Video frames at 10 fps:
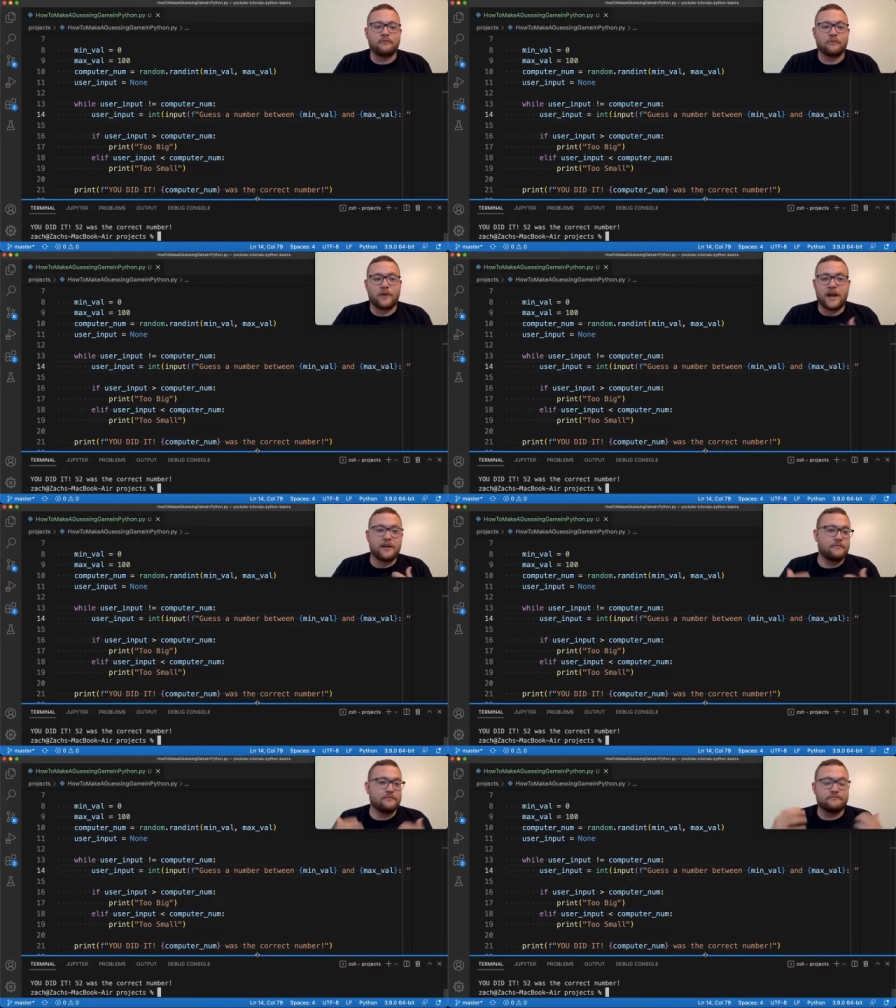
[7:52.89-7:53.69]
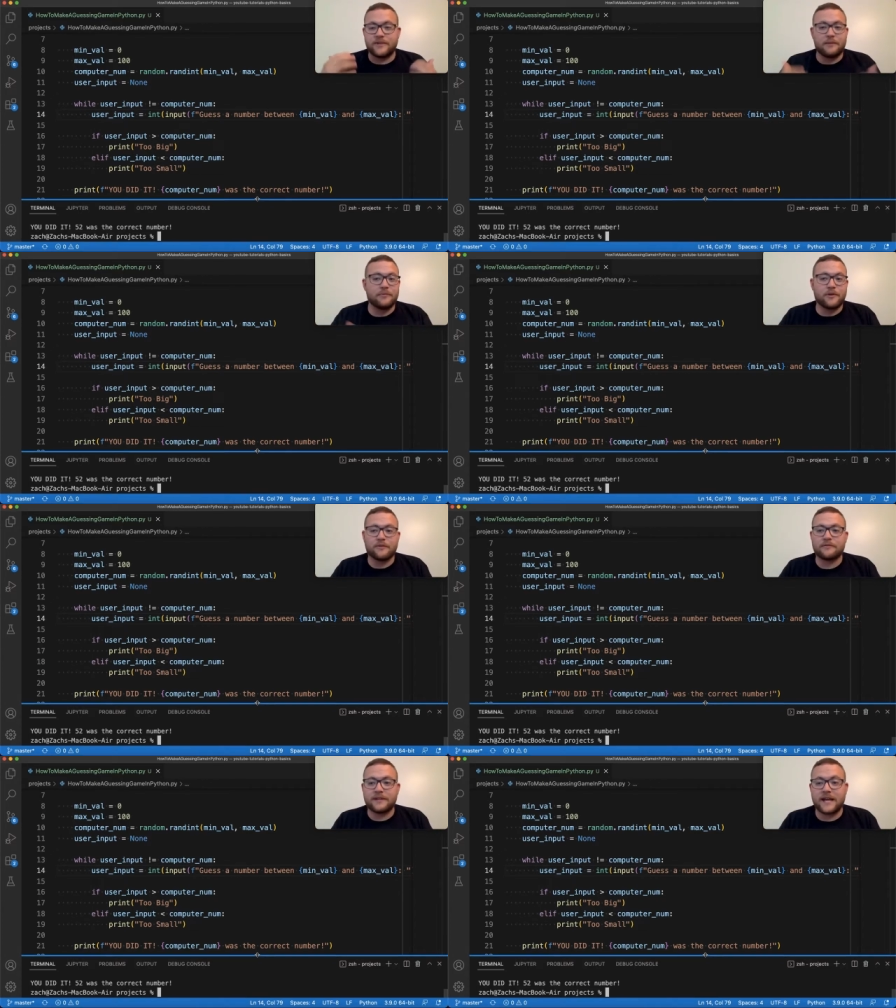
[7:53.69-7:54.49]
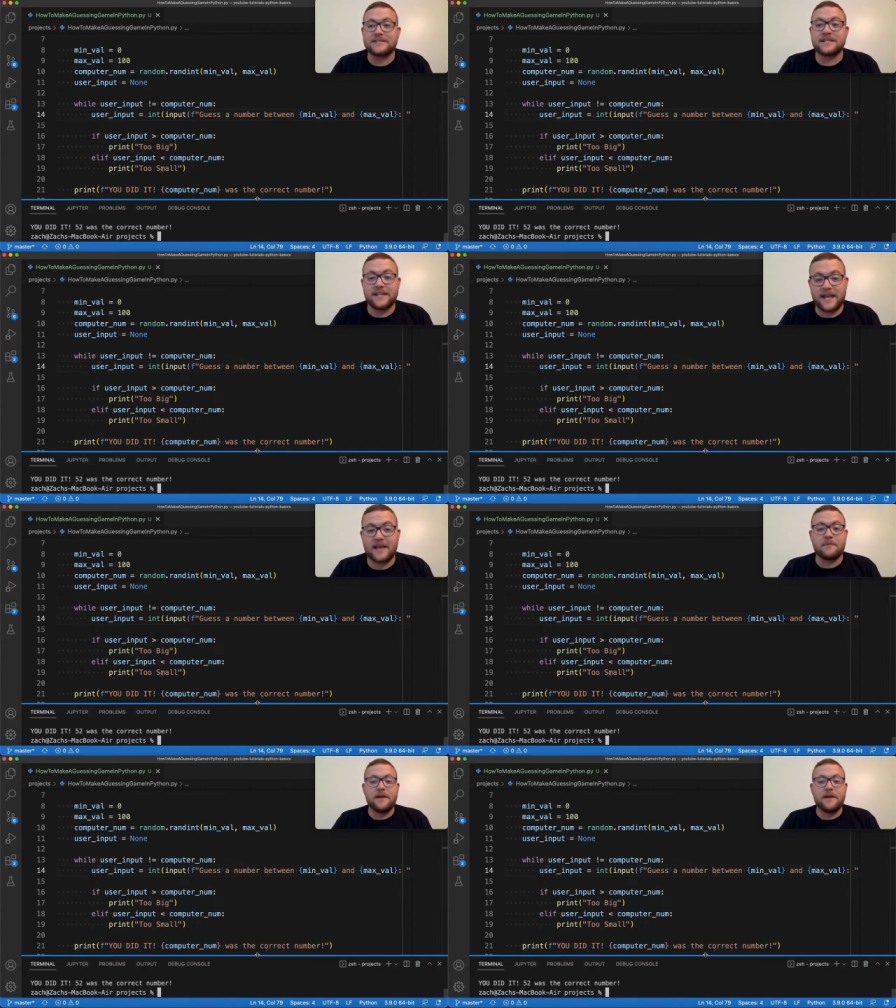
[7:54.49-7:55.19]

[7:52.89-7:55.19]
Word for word: random number guessing game.